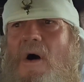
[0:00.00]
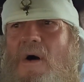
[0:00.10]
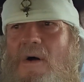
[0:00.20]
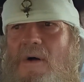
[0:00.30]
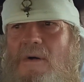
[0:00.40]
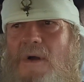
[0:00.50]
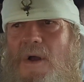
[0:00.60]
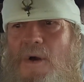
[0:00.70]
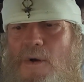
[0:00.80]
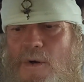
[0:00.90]
all
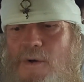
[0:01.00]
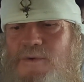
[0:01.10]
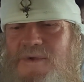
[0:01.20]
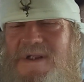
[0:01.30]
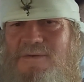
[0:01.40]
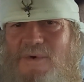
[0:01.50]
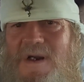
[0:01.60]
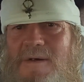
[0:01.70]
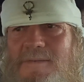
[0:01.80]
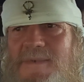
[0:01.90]
earthly
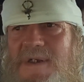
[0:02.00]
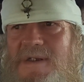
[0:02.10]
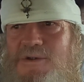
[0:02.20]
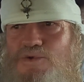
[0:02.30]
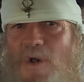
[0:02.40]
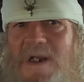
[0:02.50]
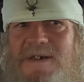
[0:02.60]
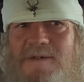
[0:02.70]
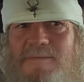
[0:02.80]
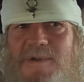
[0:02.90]
realms
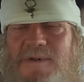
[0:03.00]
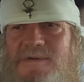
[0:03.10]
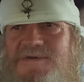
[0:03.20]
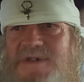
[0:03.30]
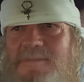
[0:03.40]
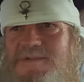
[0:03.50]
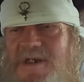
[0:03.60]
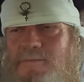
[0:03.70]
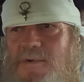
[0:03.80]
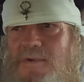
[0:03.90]
trying to build some
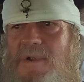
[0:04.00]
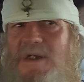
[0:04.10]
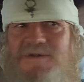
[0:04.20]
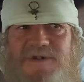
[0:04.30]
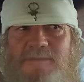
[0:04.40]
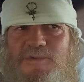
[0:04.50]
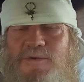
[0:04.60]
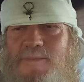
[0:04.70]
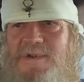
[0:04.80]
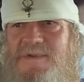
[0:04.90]
temple, some
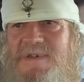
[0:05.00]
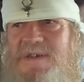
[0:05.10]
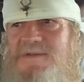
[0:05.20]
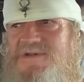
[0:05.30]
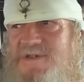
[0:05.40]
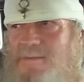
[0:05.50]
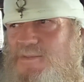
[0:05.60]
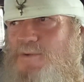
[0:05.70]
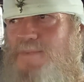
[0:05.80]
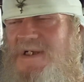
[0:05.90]
new building, some
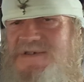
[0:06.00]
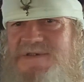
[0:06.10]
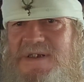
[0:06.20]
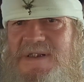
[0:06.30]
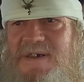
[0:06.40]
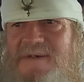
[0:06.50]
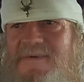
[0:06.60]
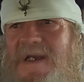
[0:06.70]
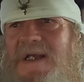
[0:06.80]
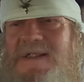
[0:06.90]
new place to live
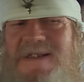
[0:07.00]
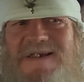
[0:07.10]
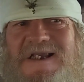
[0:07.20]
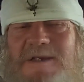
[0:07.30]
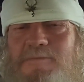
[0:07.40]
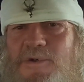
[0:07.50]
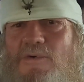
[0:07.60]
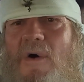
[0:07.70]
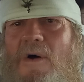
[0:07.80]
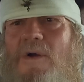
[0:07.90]
to keep
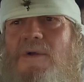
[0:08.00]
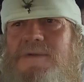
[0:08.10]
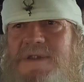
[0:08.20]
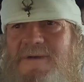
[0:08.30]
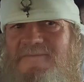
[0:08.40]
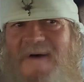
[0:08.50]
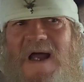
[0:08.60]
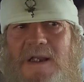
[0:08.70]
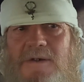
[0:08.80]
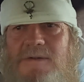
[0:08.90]
you all
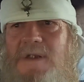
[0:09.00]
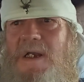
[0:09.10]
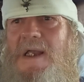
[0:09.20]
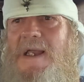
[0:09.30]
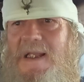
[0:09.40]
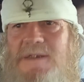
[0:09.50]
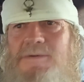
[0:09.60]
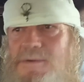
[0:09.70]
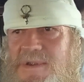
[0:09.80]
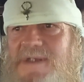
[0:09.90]
defiled
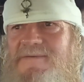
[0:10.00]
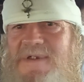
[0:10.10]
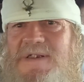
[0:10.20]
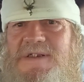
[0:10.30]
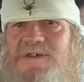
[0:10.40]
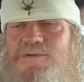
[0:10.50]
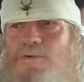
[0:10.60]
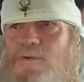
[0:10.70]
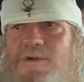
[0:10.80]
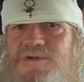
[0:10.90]
and living in these
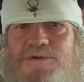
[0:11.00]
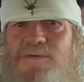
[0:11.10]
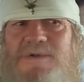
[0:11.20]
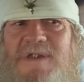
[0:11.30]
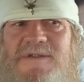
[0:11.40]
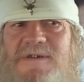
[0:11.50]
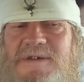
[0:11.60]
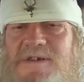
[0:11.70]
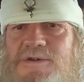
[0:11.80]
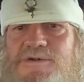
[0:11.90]
quarters doing
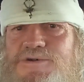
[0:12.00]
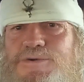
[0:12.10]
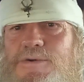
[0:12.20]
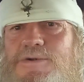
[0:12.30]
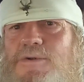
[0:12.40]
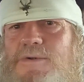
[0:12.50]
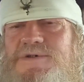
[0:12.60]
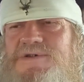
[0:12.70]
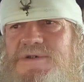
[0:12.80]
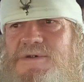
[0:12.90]
nothing that Yeshua told
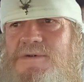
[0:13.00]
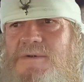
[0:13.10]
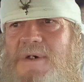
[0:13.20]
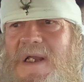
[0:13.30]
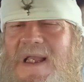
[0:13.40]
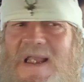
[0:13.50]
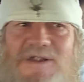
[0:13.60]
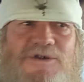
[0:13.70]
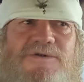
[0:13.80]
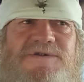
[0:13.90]
us to do.
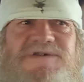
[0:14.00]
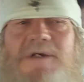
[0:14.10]
And you can